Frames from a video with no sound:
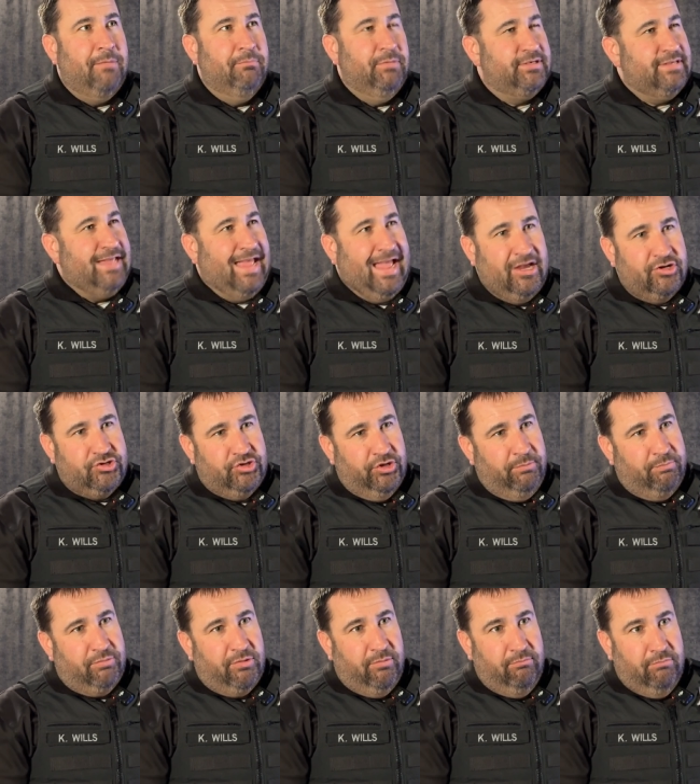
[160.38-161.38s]
but to
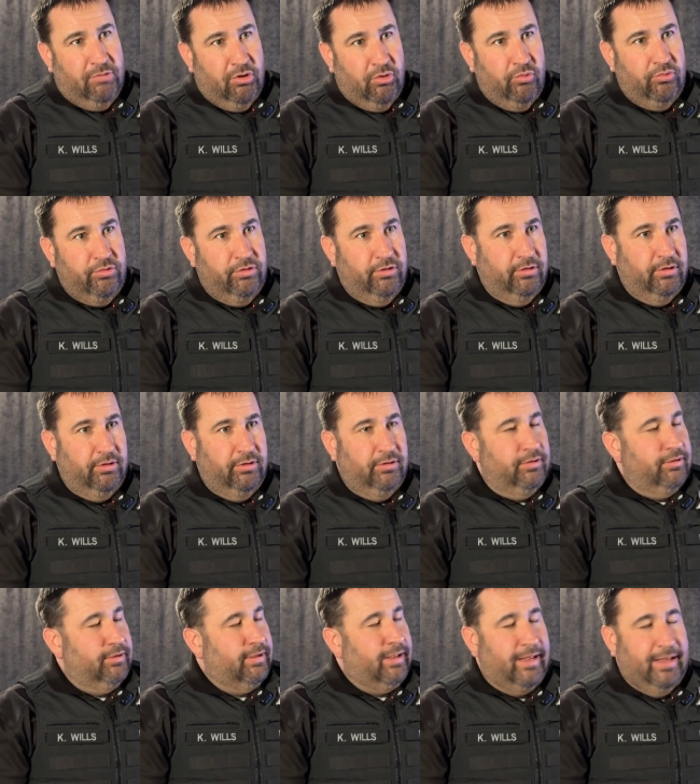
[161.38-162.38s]
actually promote,
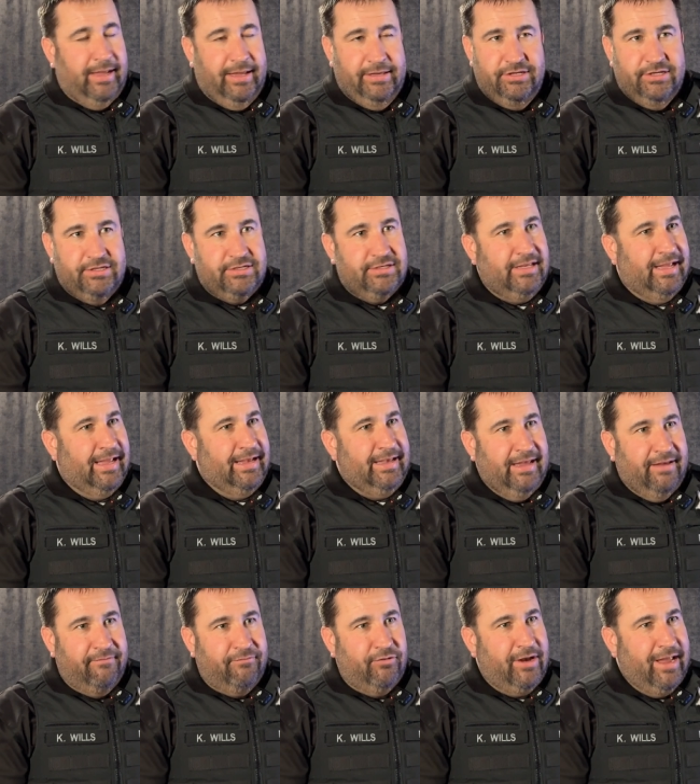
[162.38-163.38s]
I, I just, I
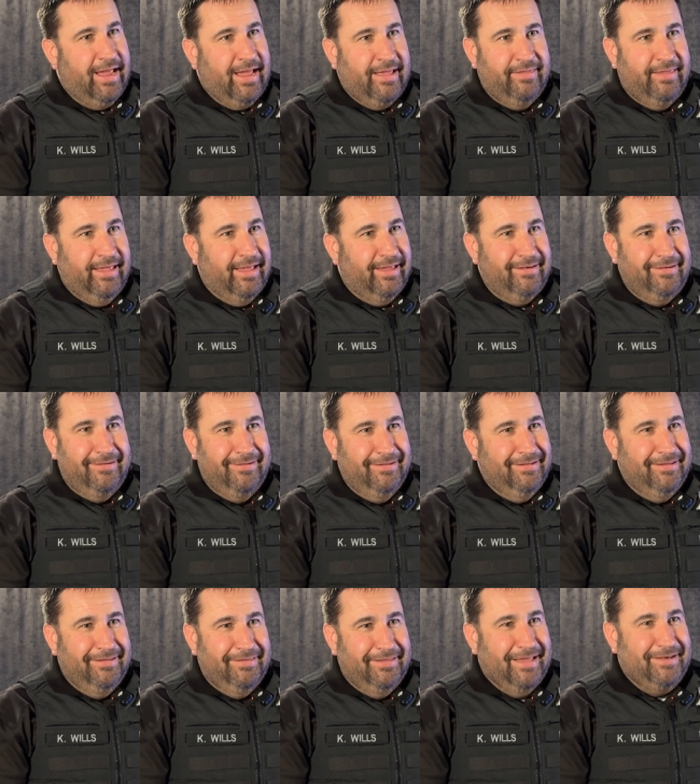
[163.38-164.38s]
never had that,
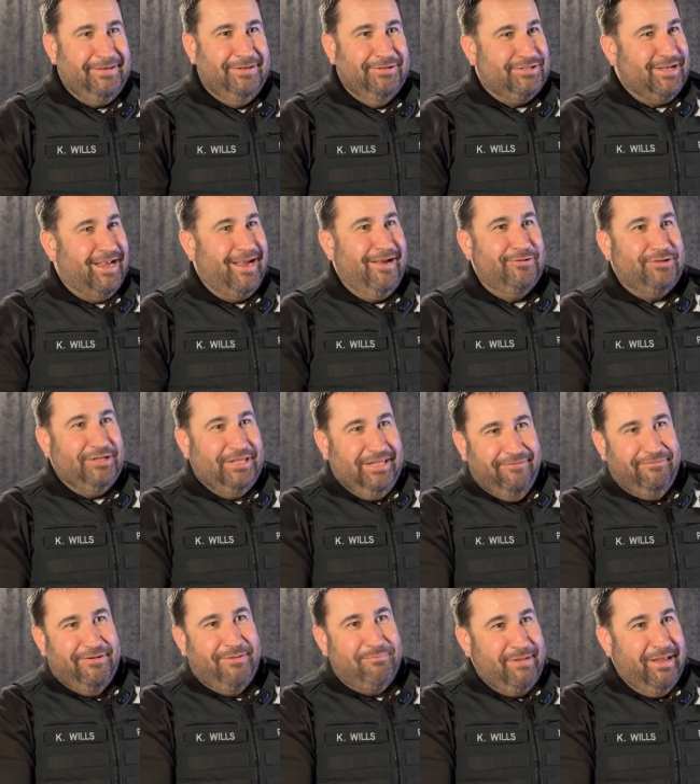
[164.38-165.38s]
that desire to
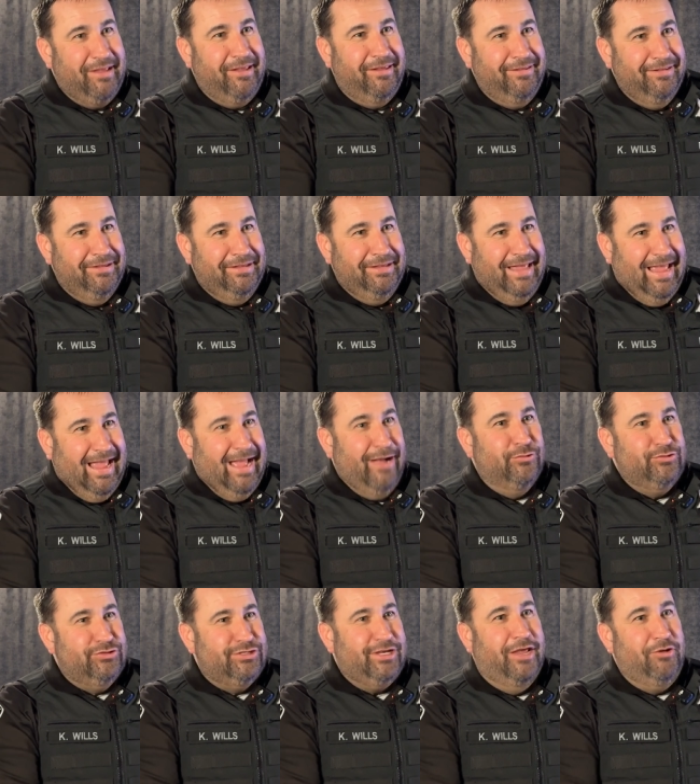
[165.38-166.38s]
give up my
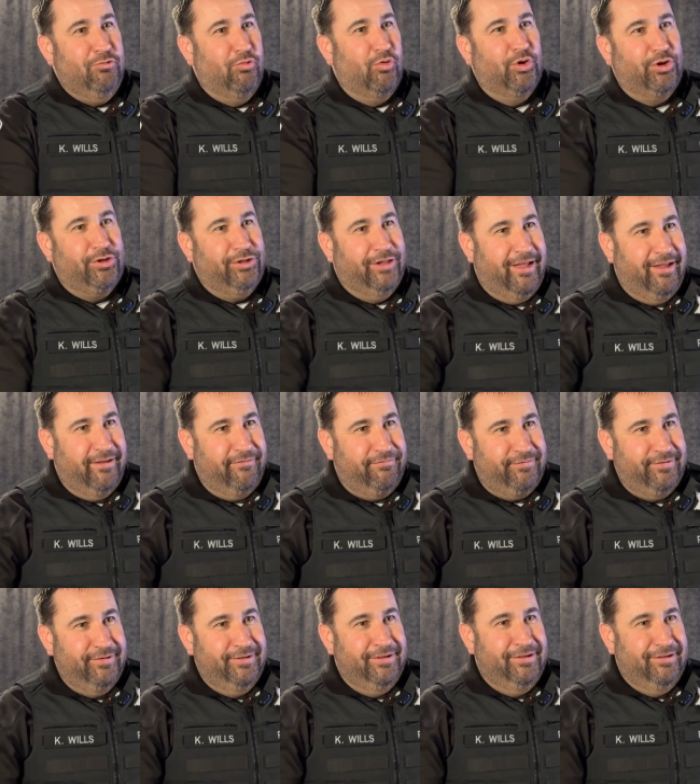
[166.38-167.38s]
outside work
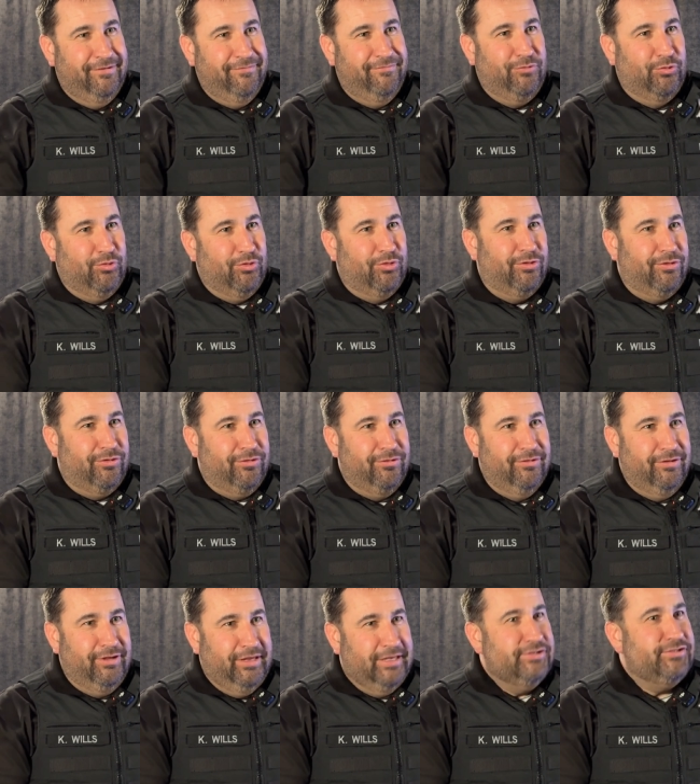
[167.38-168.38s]
life for
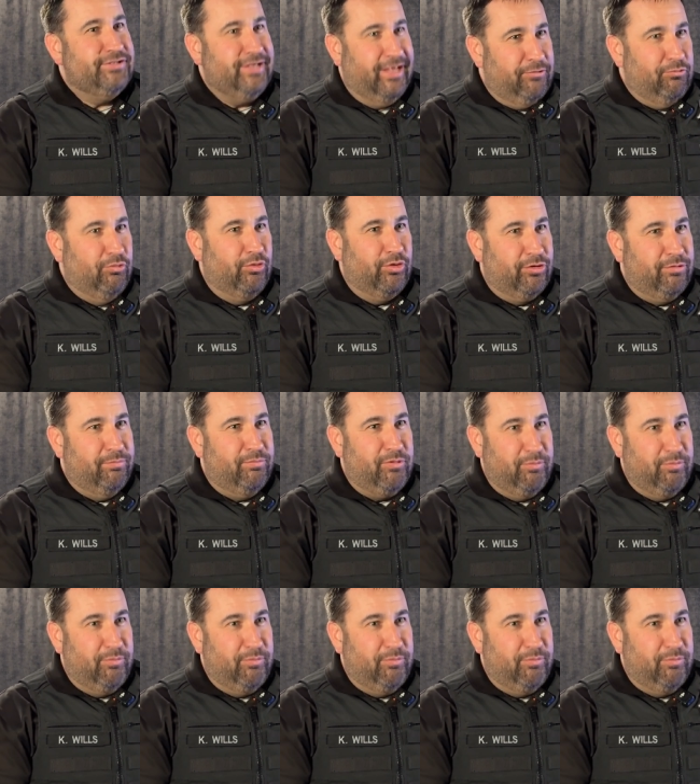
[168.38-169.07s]
inside work